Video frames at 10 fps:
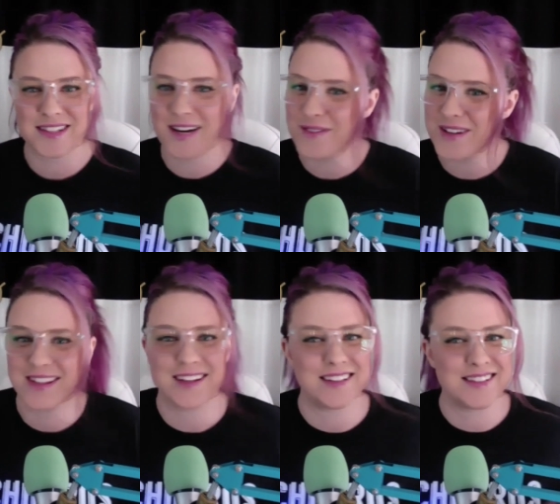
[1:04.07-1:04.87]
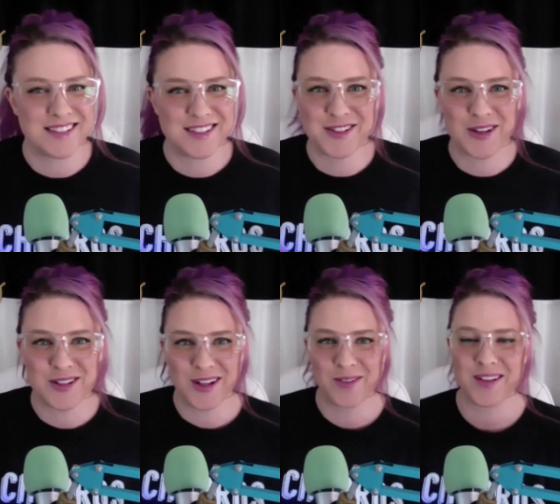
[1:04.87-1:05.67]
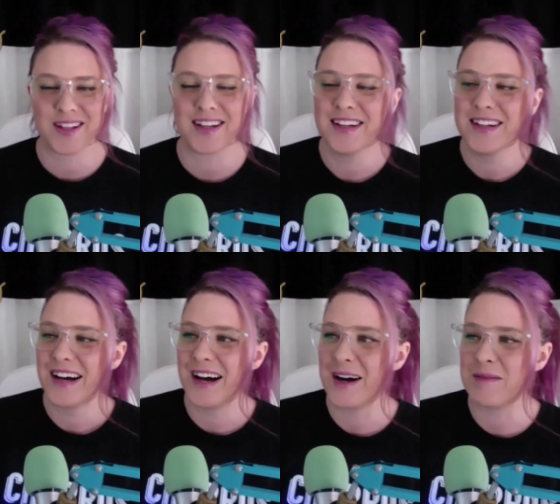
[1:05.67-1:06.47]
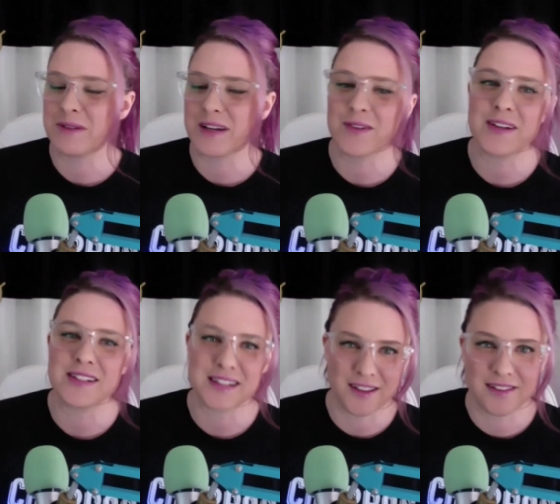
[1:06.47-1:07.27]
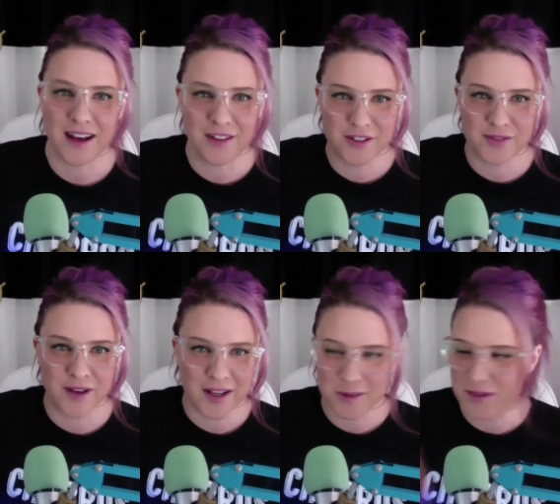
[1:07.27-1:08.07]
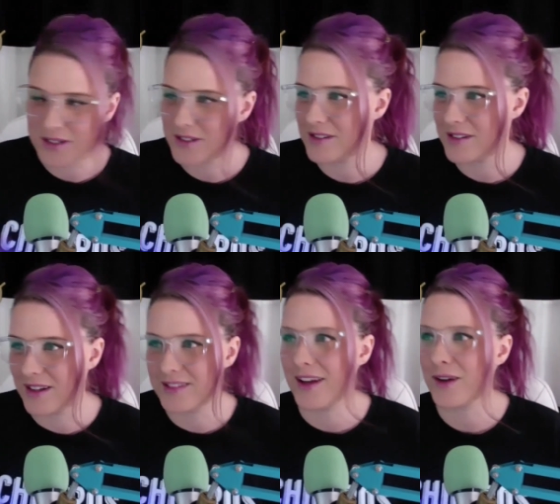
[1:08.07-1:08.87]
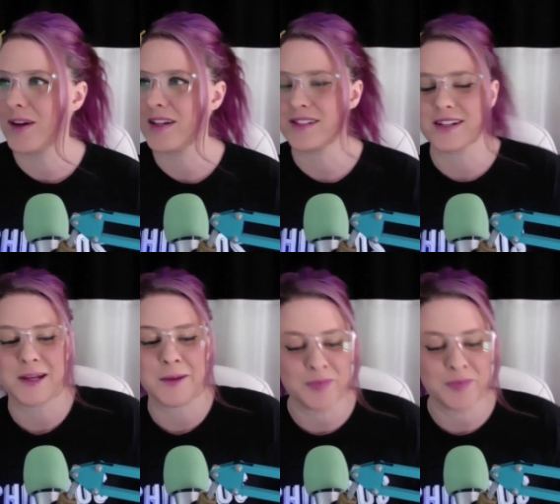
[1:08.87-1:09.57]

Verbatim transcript: everything. It's, it just goes along with it. Um, but anyways, now now they're just vacuuming, so it's not not quite as sexy.